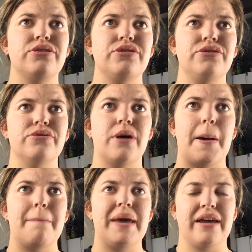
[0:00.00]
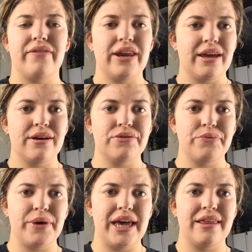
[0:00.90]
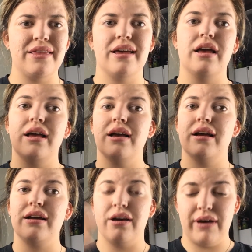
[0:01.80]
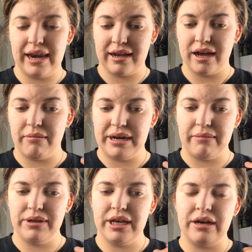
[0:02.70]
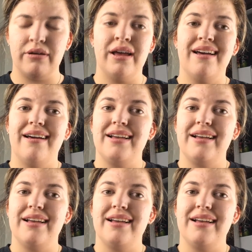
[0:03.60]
to make videos with, go ahead and comment down below.